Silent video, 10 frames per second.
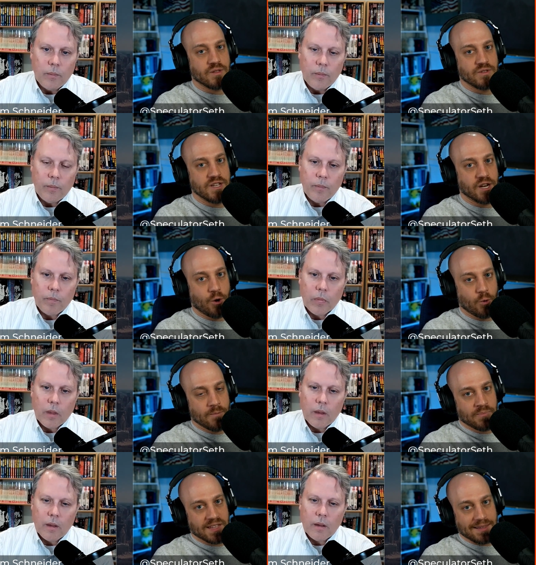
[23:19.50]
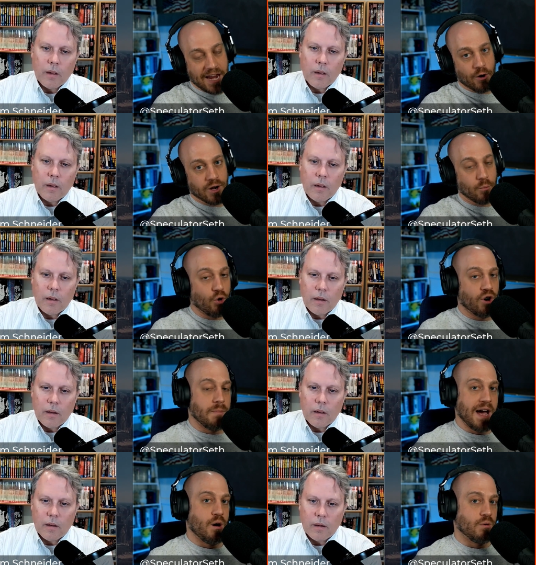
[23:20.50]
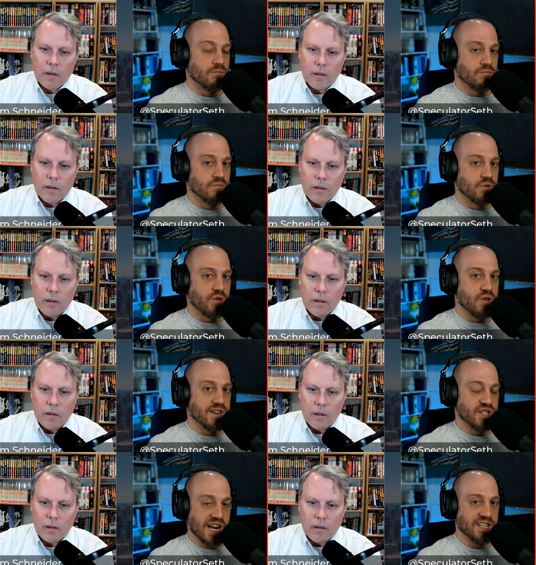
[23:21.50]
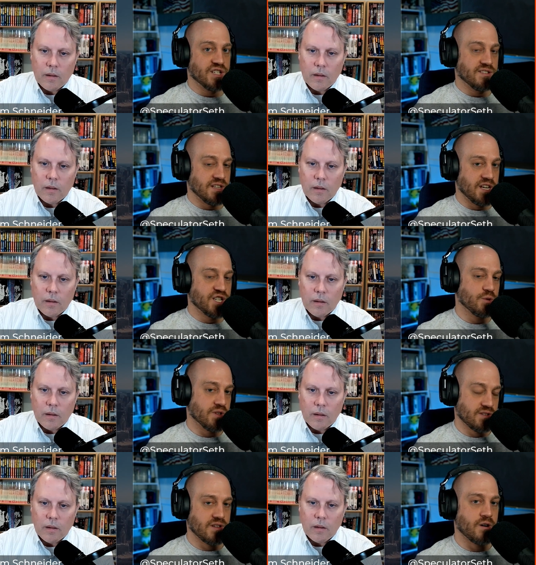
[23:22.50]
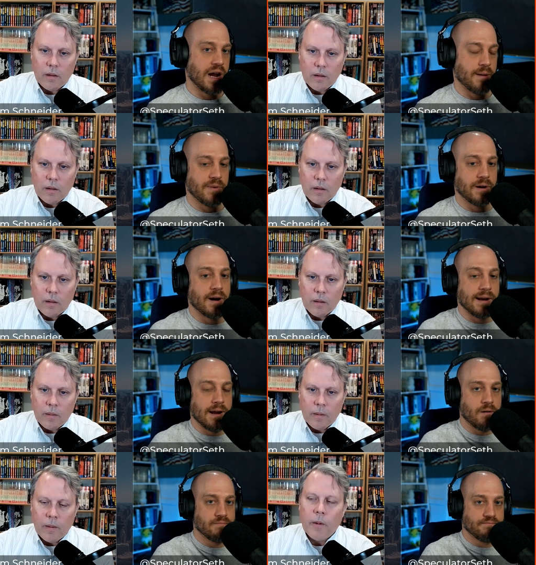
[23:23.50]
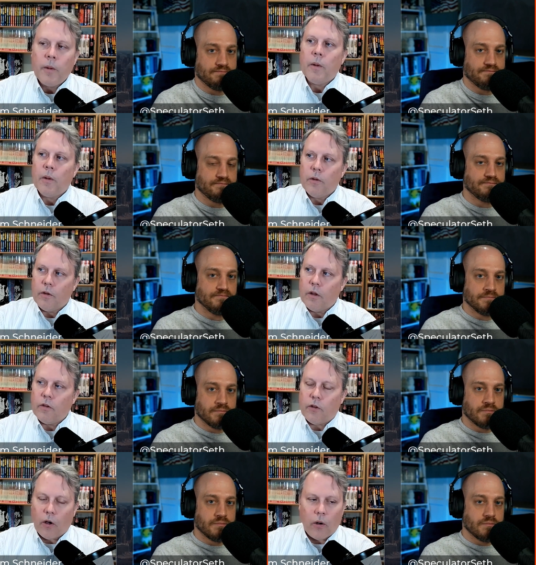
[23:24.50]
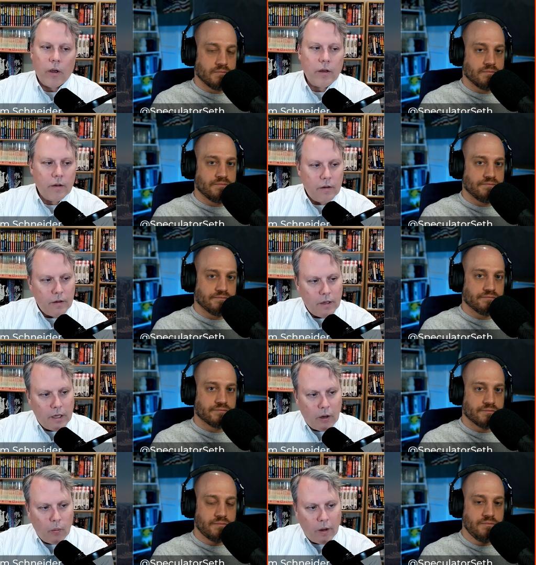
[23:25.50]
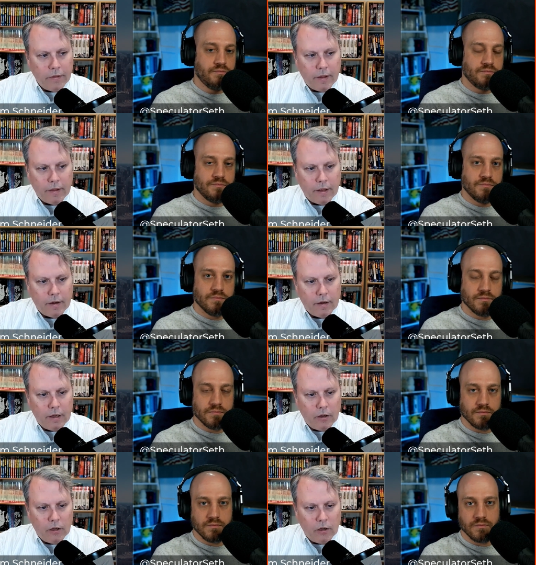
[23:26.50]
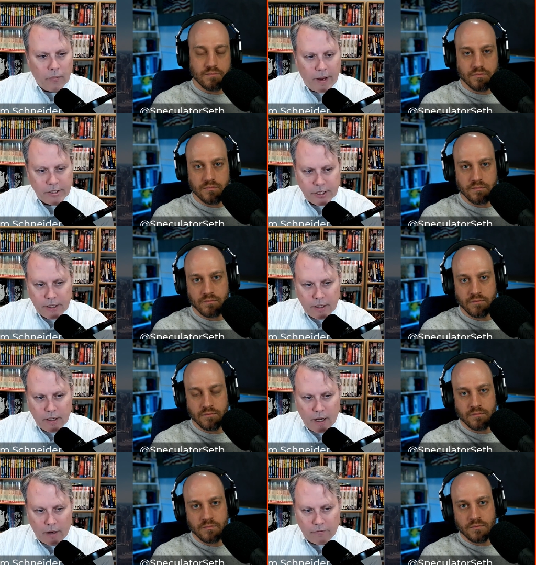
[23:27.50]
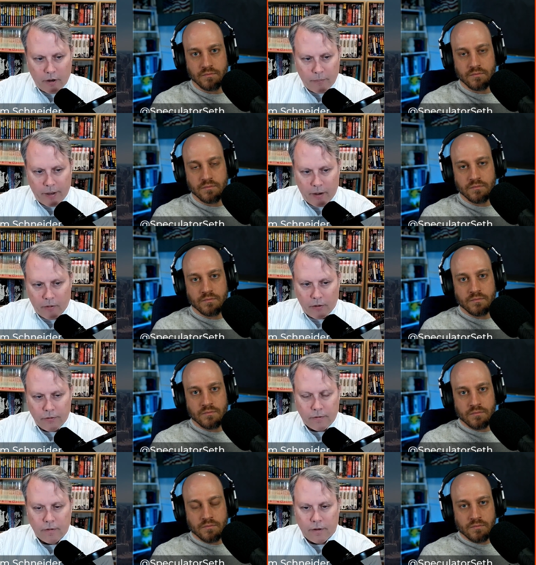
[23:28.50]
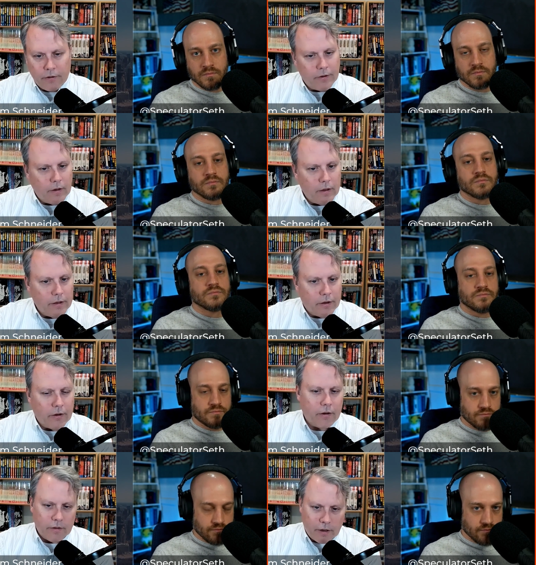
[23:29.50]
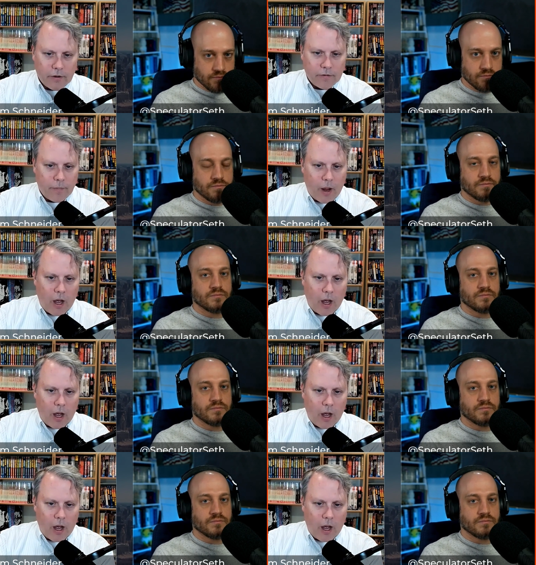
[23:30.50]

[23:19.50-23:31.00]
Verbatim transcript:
Speaker 1: you know caring more about the changes in issuance that are happening right now.
Speaker 2: So, uh, you know, one thing that you, you mentioned non-farm payrolls. There's a there there are some